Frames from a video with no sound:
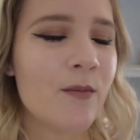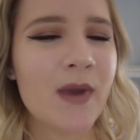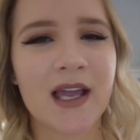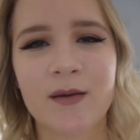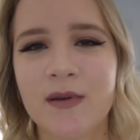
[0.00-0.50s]

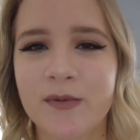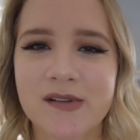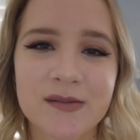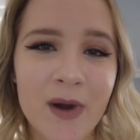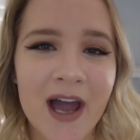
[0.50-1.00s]
making people
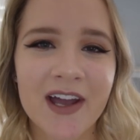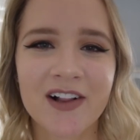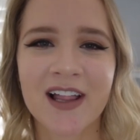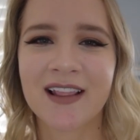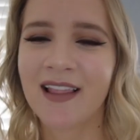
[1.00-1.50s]

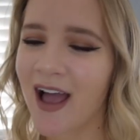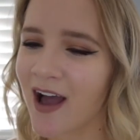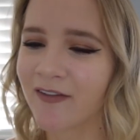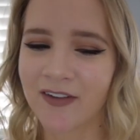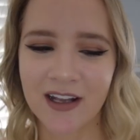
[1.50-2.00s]
smile and
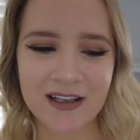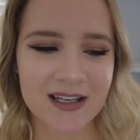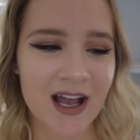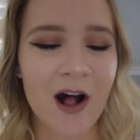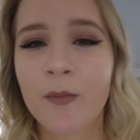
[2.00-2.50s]
laugh and
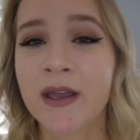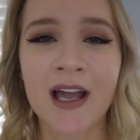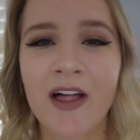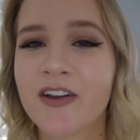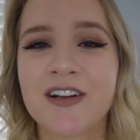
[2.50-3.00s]

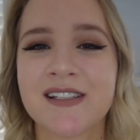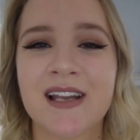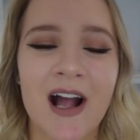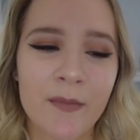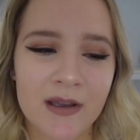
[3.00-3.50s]
helping others
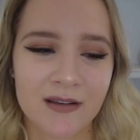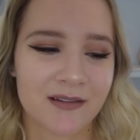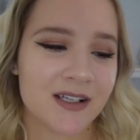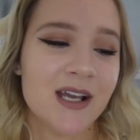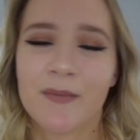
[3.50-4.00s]
and
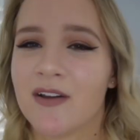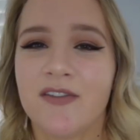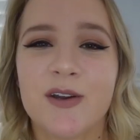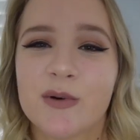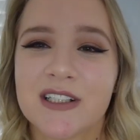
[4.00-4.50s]
helping my
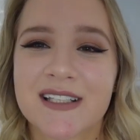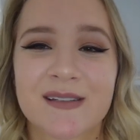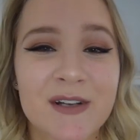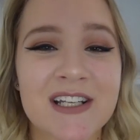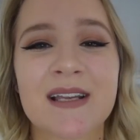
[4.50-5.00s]
viewers
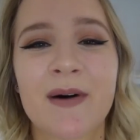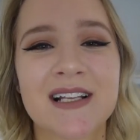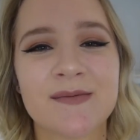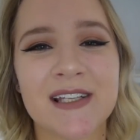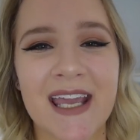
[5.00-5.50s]
as much as I
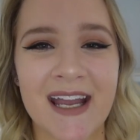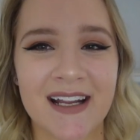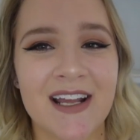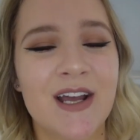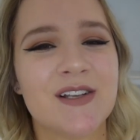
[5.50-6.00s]
possibly can.